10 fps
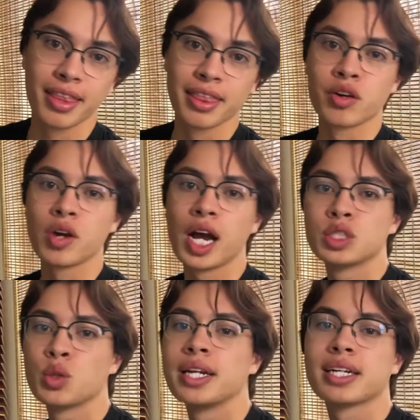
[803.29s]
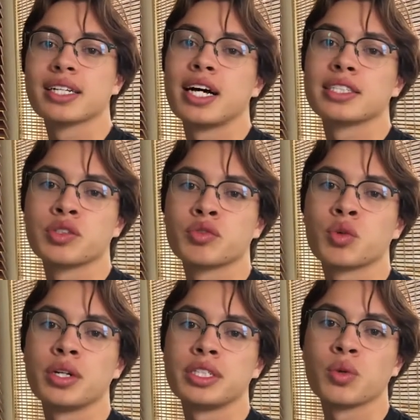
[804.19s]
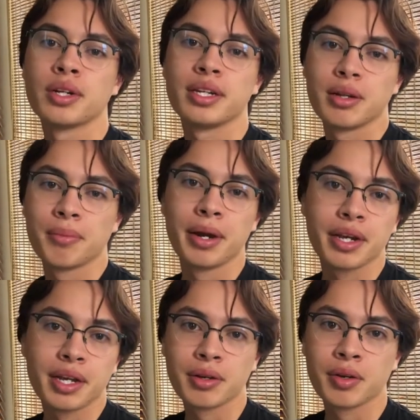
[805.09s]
the graduating class of 2020 in American